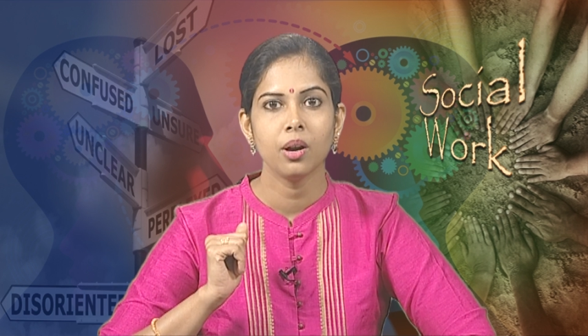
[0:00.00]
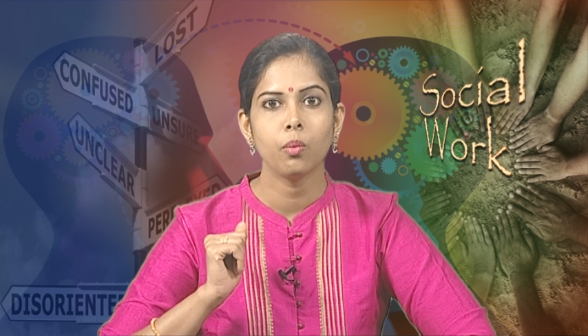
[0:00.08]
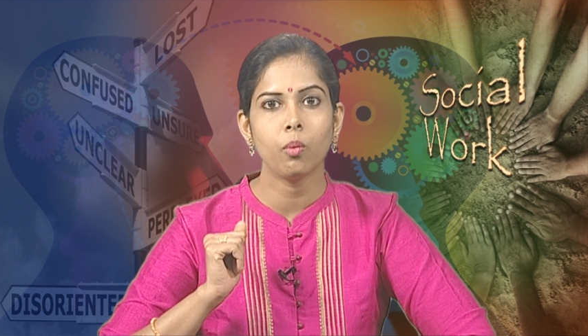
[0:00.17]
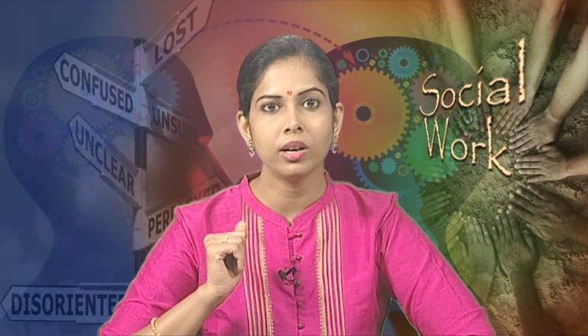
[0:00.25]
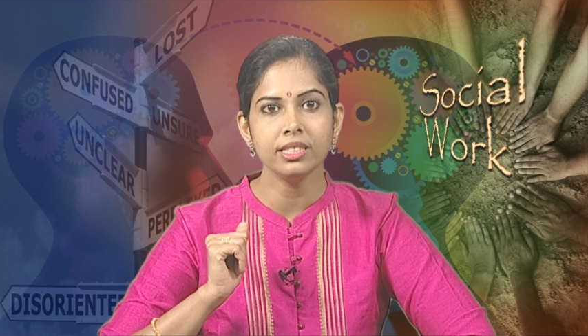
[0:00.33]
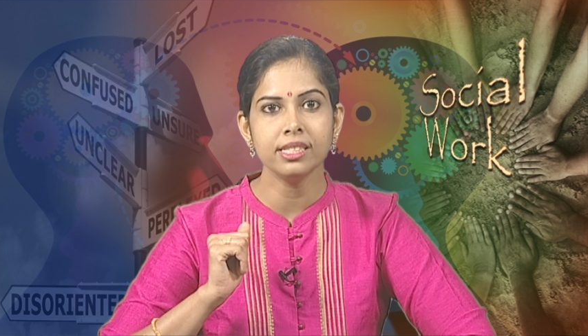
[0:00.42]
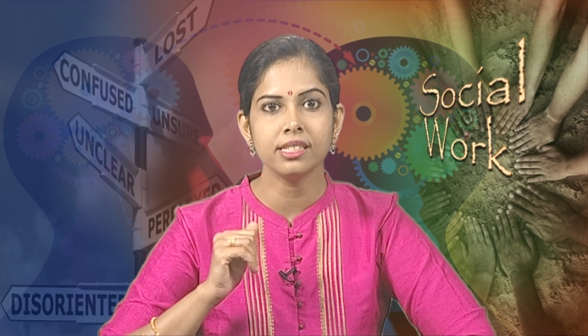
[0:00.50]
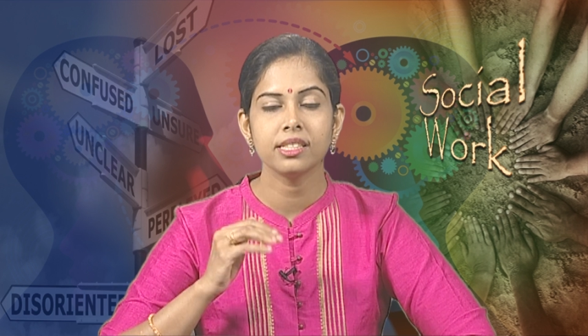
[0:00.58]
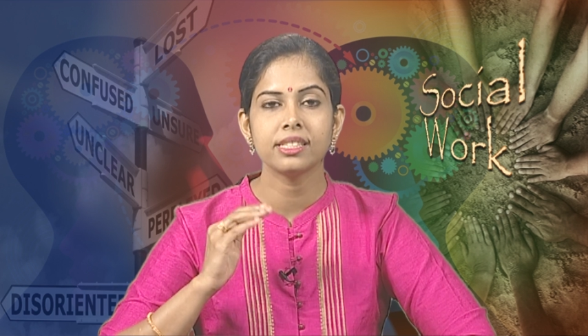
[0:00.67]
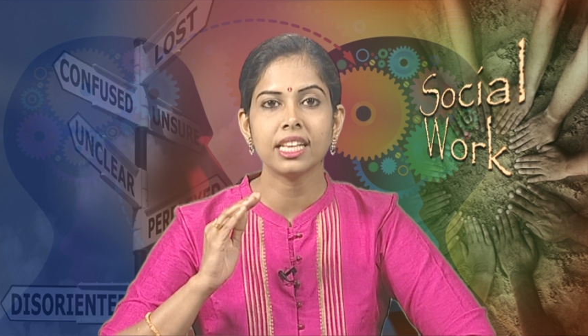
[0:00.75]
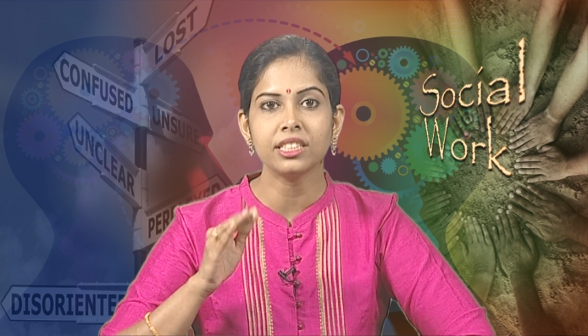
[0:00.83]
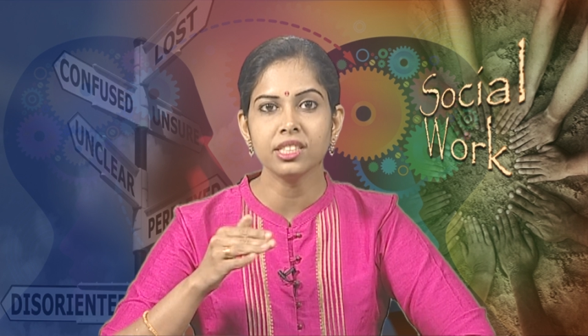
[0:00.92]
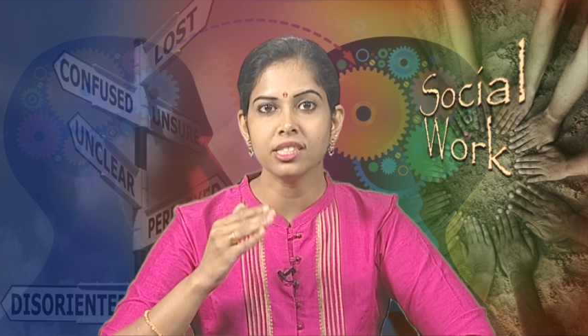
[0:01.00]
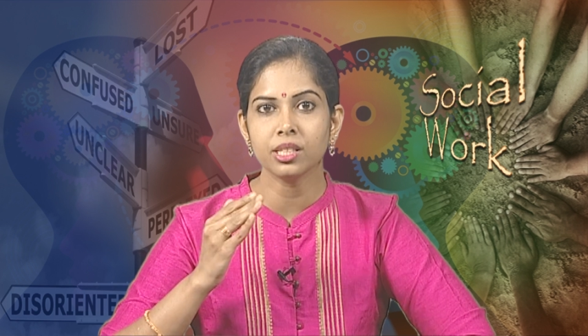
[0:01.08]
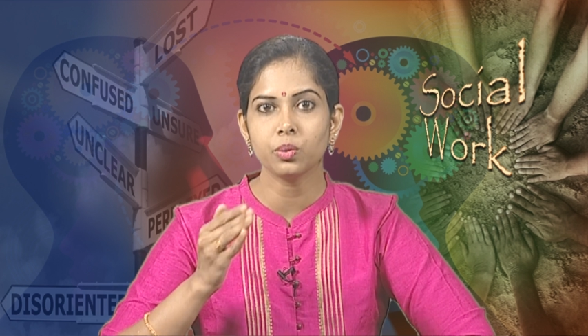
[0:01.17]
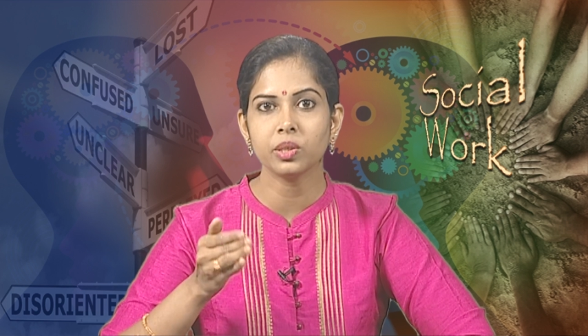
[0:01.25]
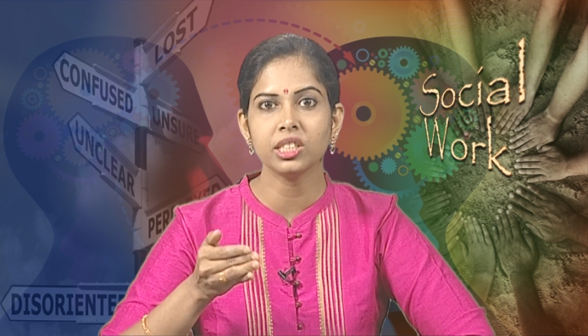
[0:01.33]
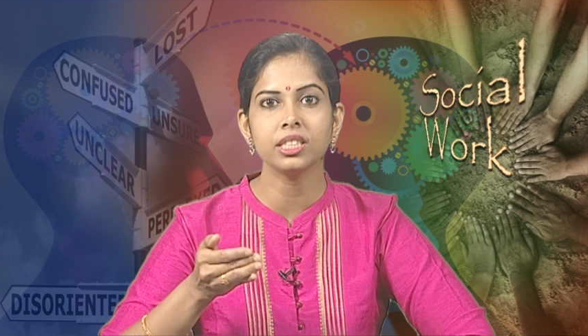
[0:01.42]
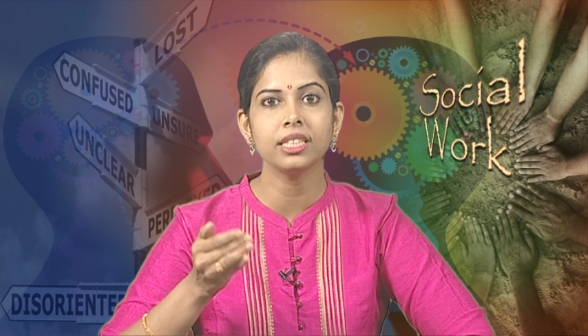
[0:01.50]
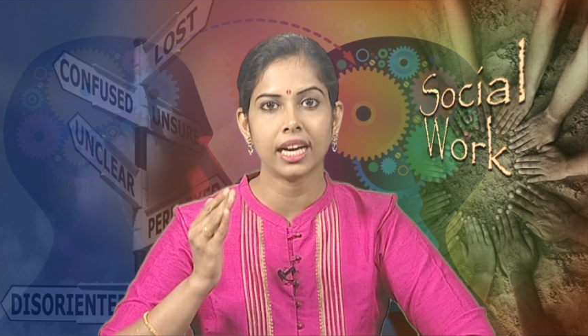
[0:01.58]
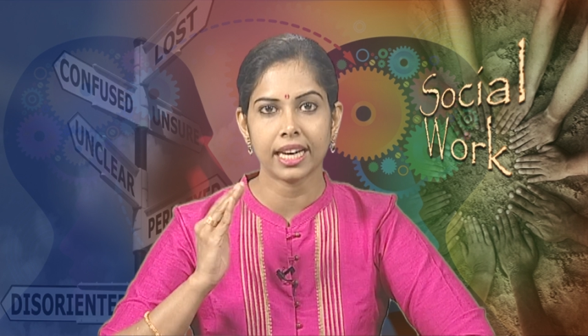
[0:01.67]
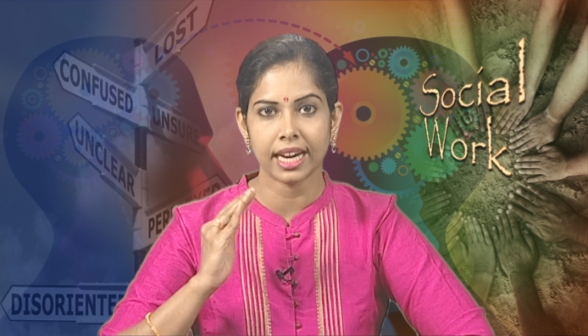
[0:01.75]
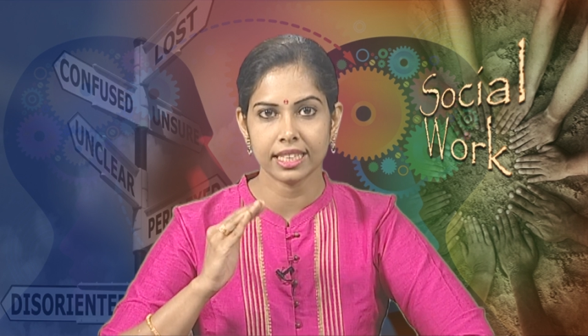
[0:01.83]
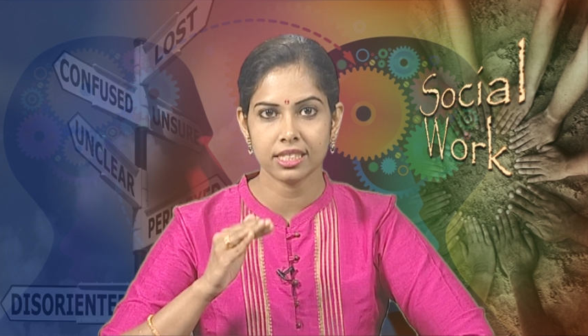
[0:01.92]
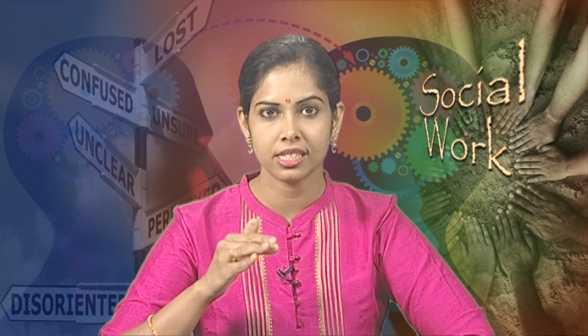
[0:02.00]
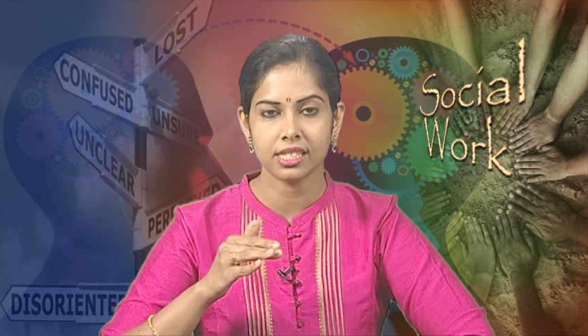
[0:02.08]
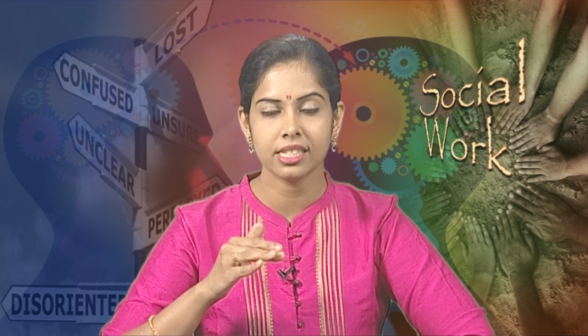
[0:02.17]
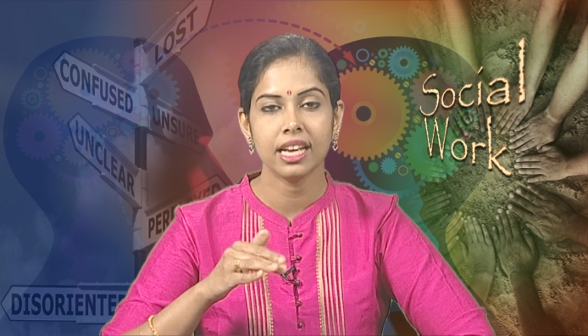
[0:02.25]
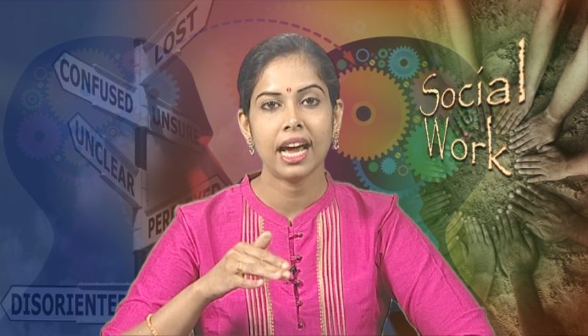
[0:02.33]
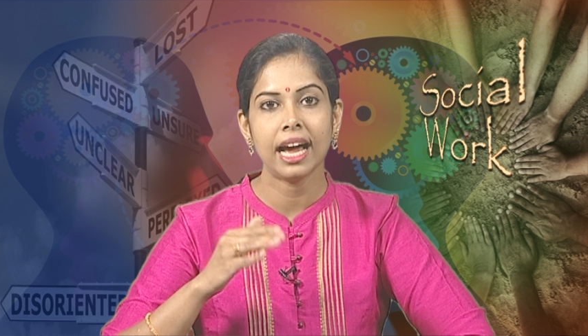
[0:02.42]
Once such a situation arises